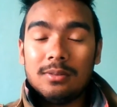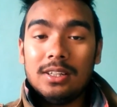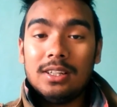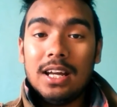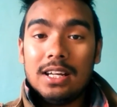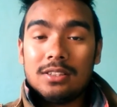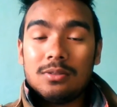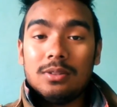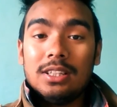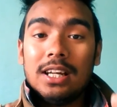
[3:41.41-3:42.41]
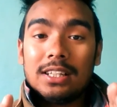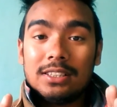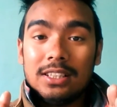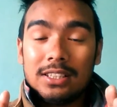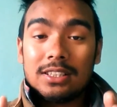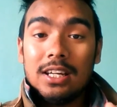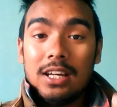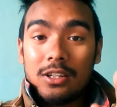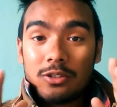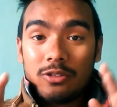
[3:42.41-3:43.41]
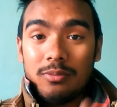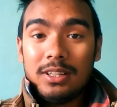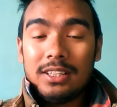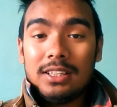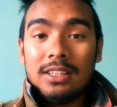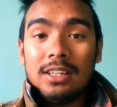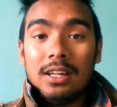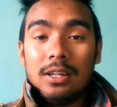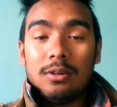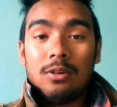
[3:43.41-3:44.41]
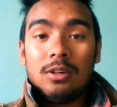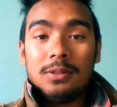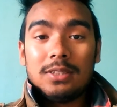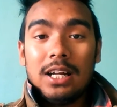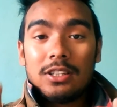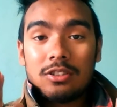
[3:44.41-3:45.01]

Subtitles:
whereas we access so many websites,